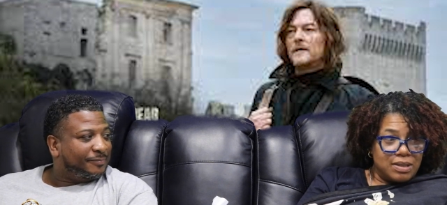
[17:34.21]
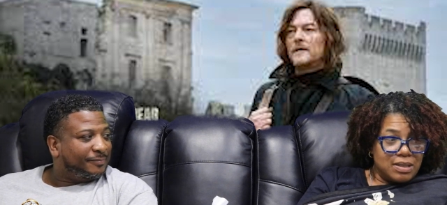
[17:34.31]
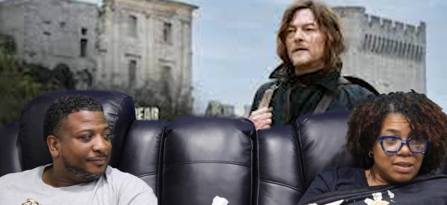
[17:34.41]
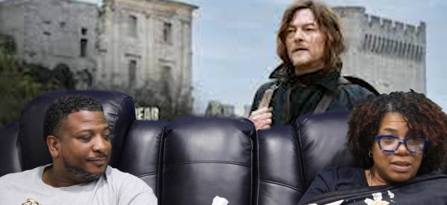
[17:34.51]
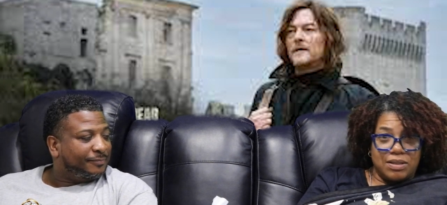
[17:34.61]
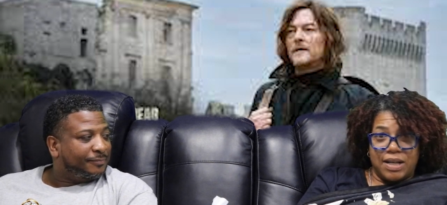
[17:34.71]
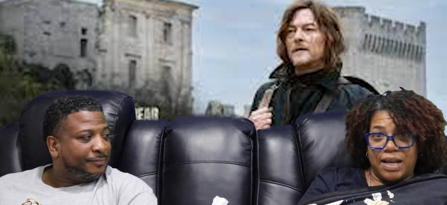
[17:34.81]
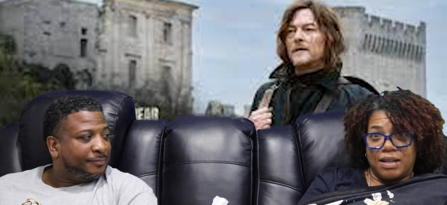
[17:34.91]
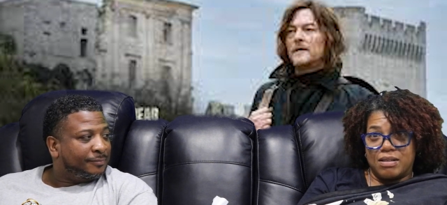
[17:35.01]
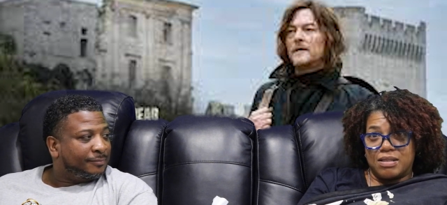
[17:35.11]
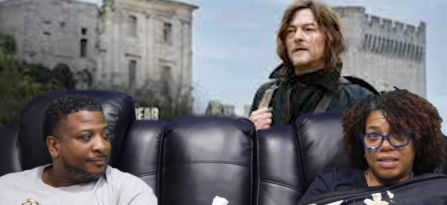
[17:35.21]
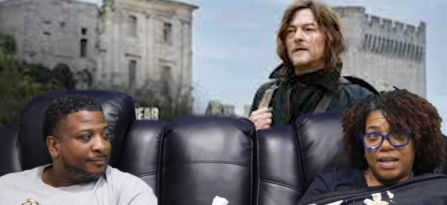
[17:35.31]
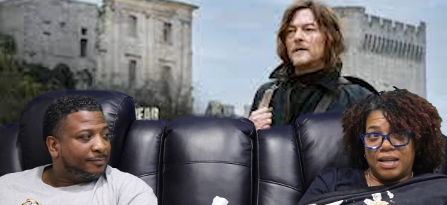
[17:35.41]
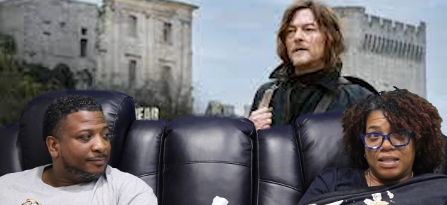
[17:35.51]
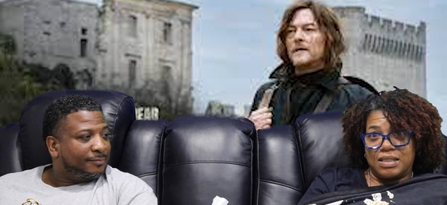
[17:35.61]
Speaker 1: still had her
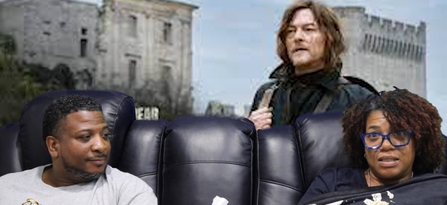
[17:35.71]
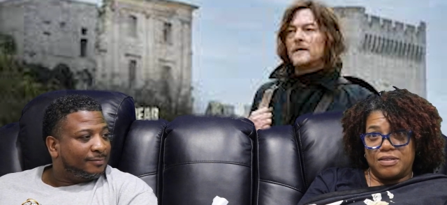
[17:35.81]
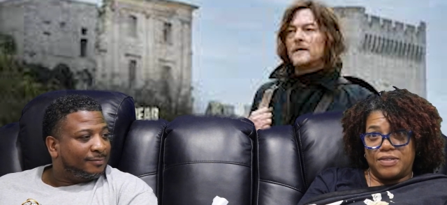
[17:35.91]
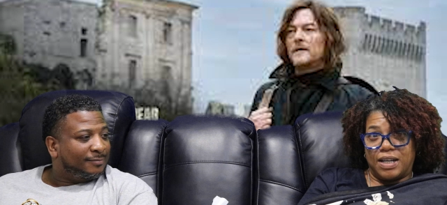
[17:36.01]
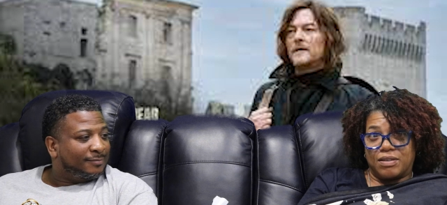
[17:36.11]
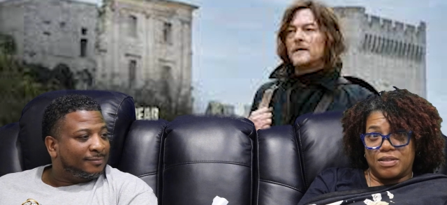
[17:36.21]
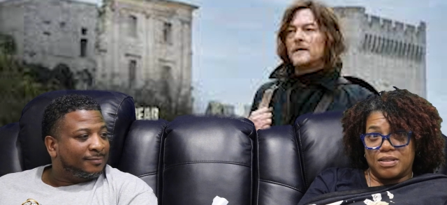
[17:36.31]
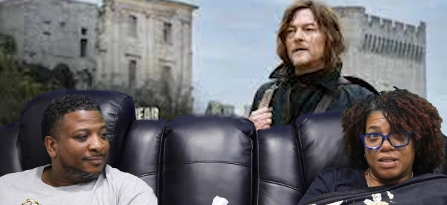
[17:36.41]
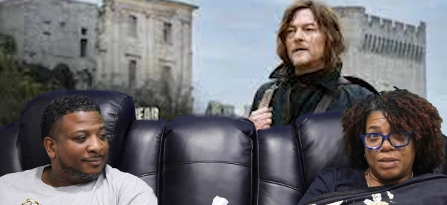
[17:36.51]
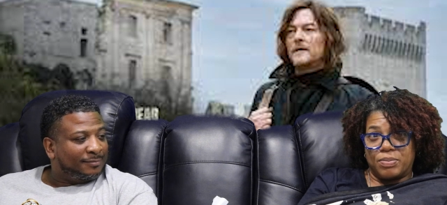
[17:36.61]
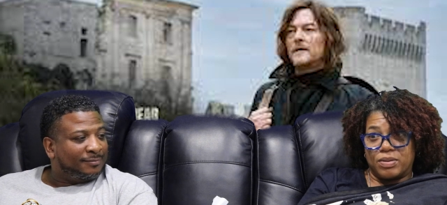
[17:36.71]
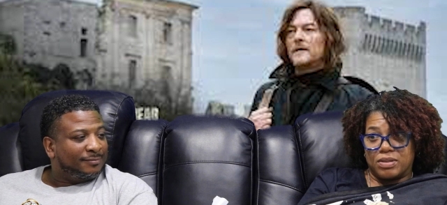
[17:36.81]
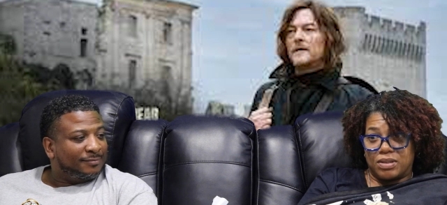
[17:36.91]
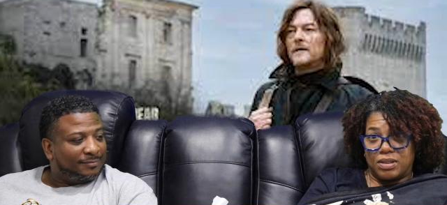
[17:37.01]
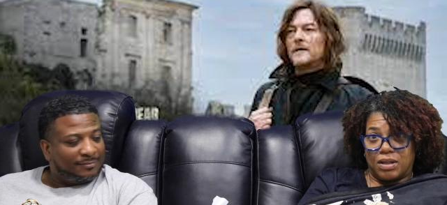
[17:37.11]
stash of downers, mm.
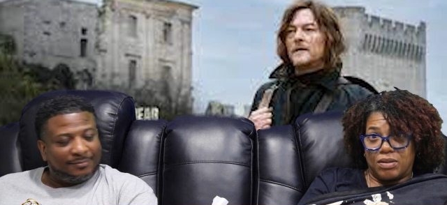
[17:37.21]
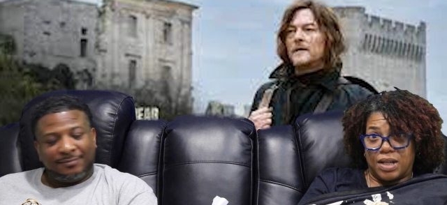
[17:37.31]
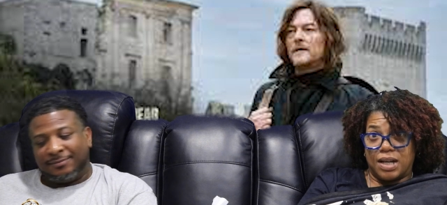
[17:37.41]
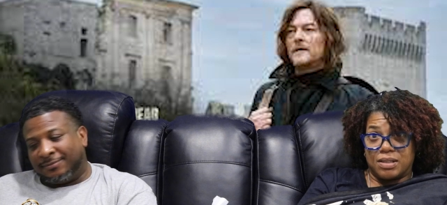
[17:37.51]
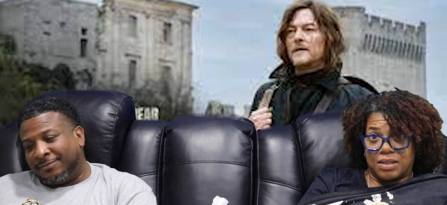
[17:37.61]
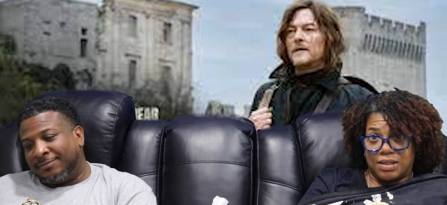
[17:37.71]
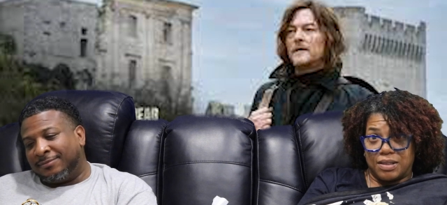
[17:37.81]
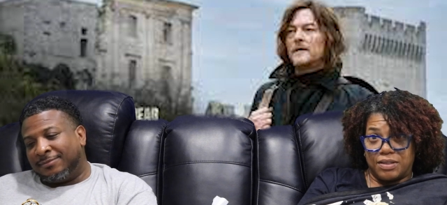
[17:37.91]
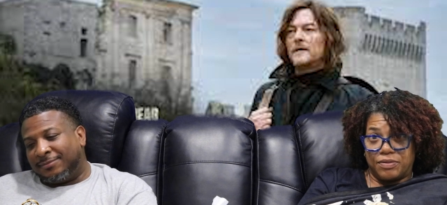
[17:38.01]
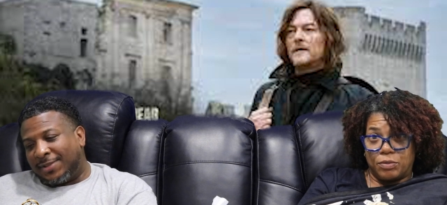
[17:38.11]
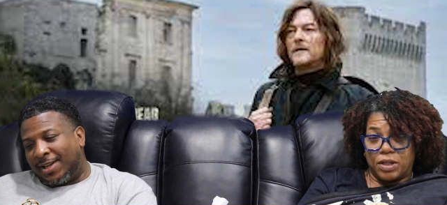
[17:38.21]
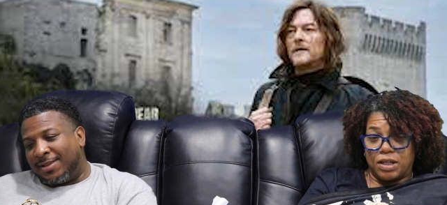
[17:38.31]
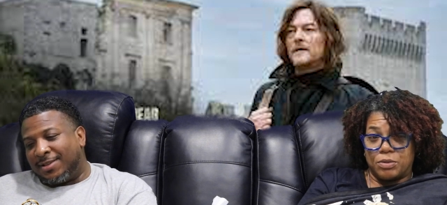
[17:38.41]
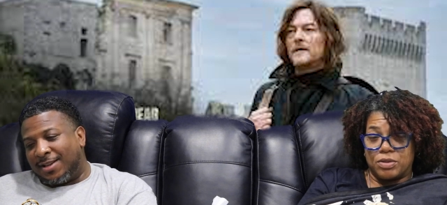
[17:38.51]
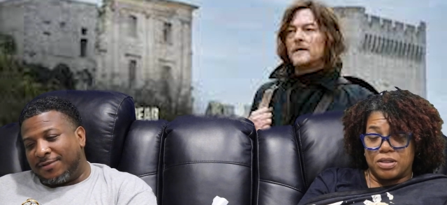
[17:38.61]
uppers, and all kinds of stuff. Where and
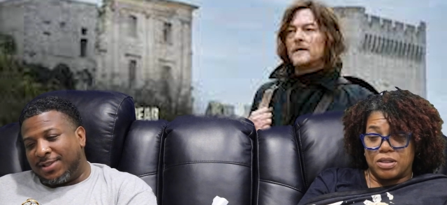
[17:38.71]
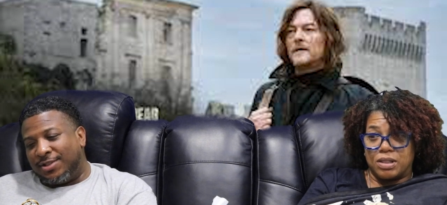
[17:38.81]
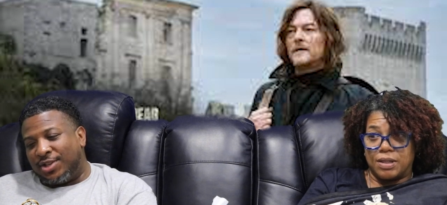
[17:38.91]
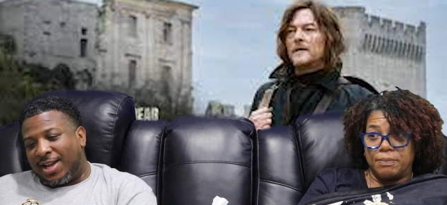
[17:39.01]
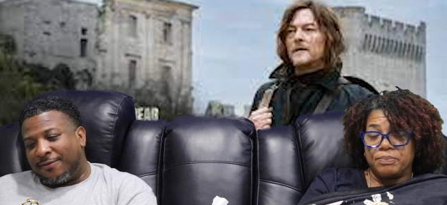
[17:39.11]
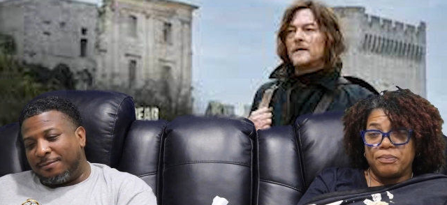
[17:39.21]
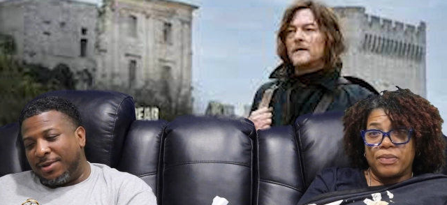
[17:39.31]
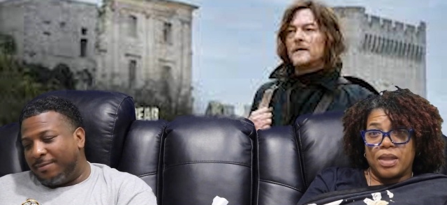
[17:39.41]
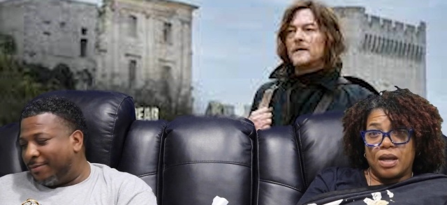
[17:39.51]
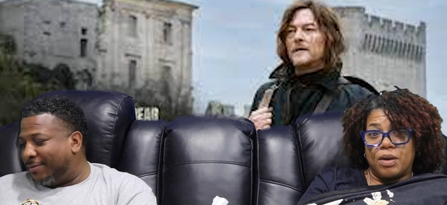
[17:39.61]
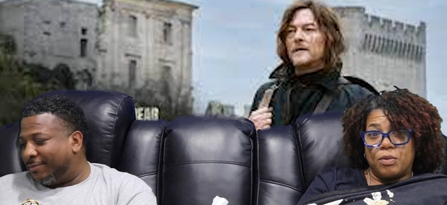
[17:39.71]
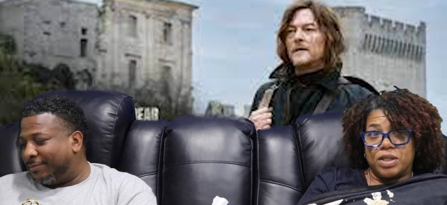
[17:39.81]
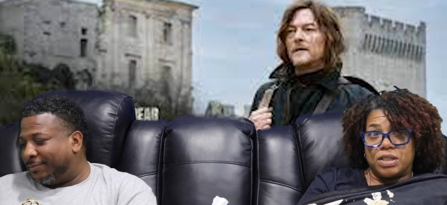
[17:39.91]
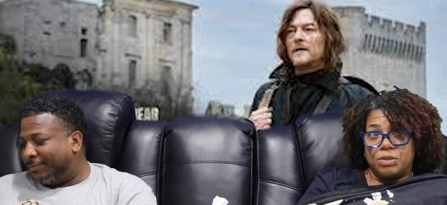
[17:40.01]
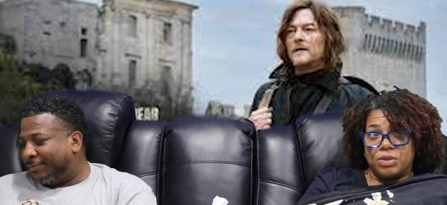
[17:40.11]
stuff was,
Speaker 2: she jacked from people.
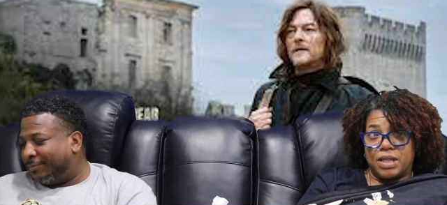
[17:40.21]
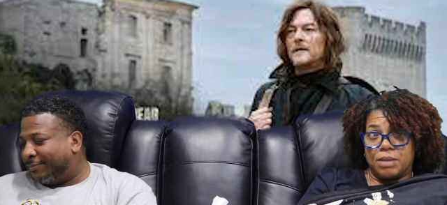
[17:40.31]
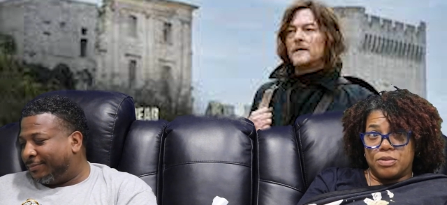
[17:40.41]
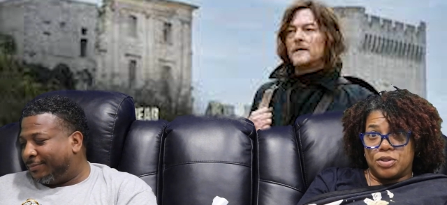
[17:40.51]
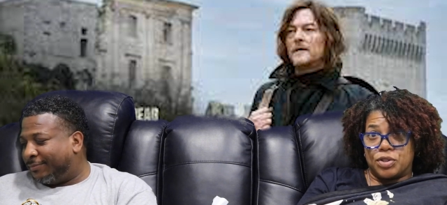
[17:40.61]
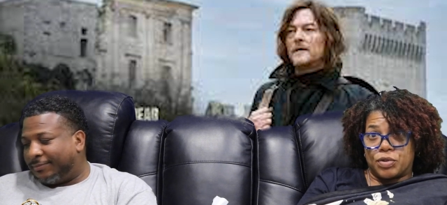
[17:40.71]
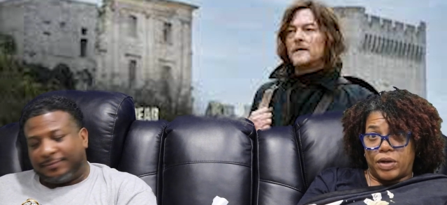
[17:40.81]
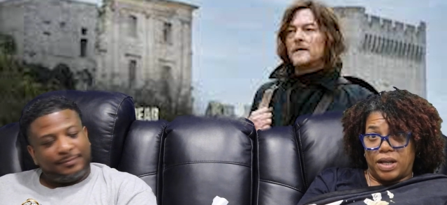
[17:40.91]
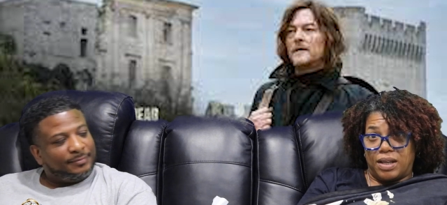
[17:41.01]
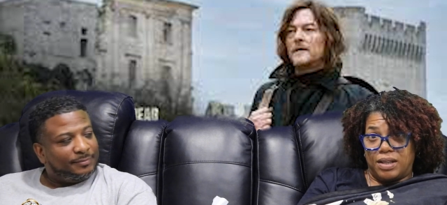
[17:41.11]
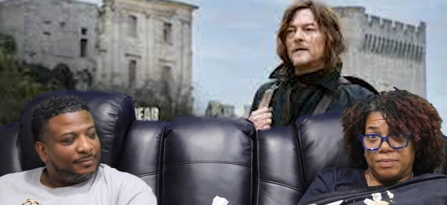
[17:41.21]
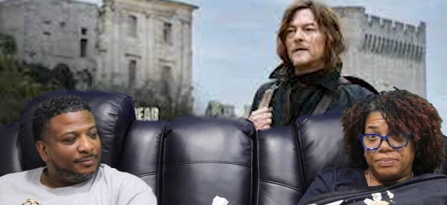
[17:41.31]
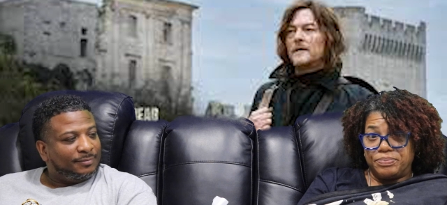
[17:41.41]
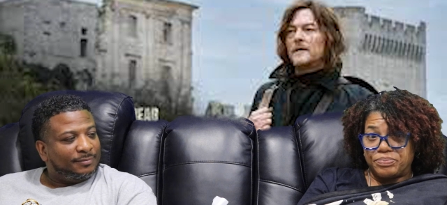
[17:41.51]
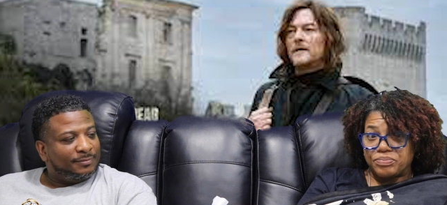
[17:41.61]
Speaker 1: Where she was able to trade.
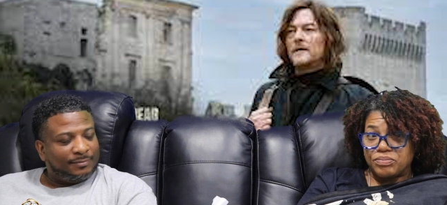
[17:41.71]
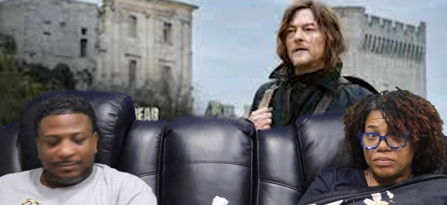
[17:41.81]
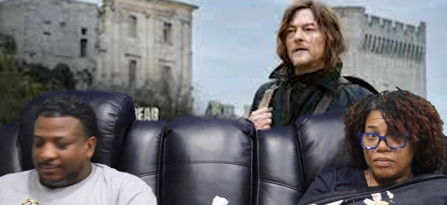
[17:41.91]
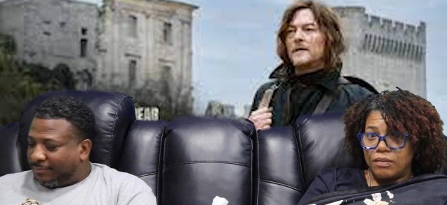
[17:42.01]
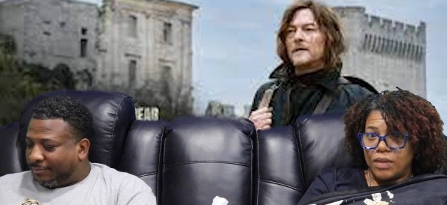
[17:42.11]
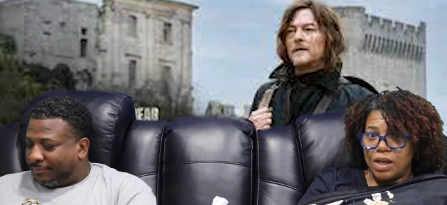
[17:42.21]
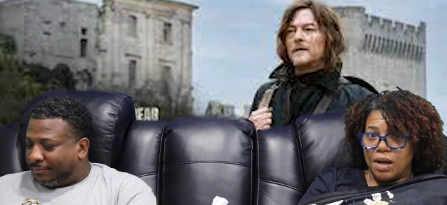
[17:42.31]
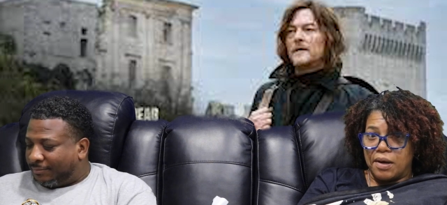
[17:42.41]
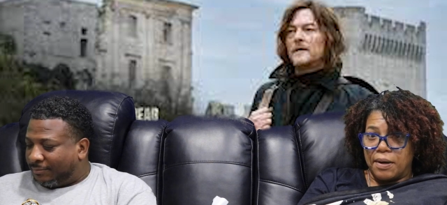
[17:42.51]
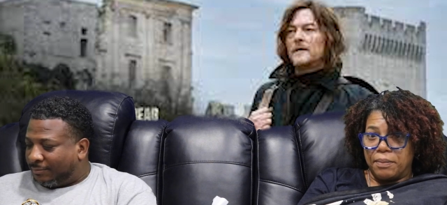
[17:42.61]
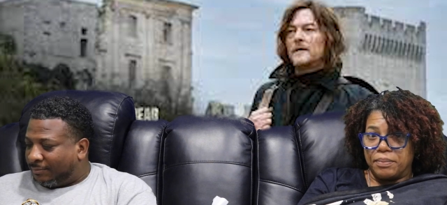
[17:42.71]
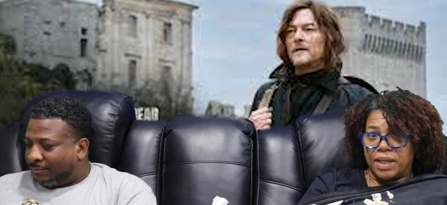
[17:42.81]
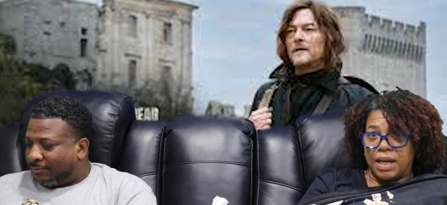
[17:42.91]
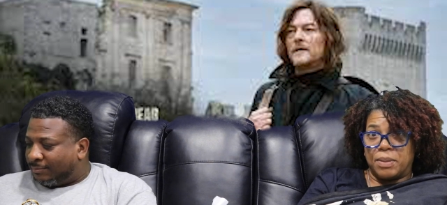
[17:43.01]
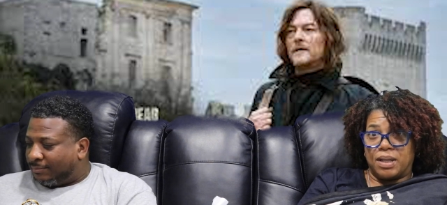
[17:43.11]
Mm-hmm. Um,
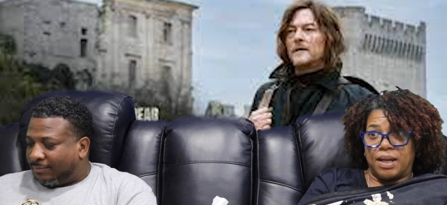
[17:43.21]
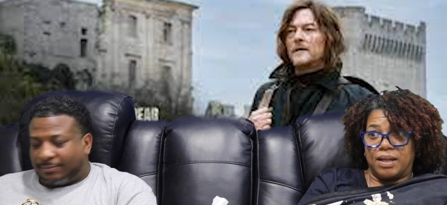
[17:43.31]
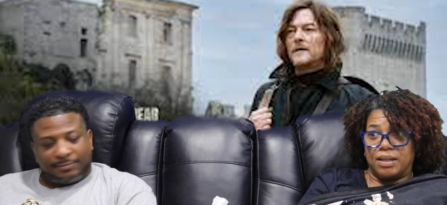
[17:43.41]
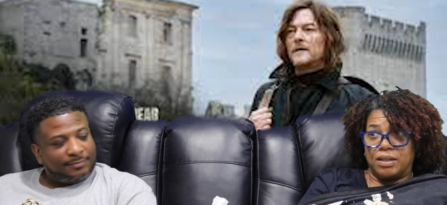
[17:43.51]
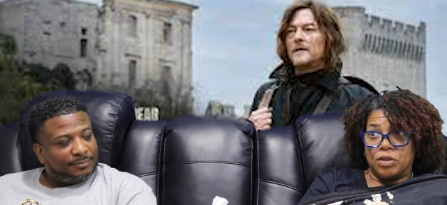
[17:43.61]
came in handy.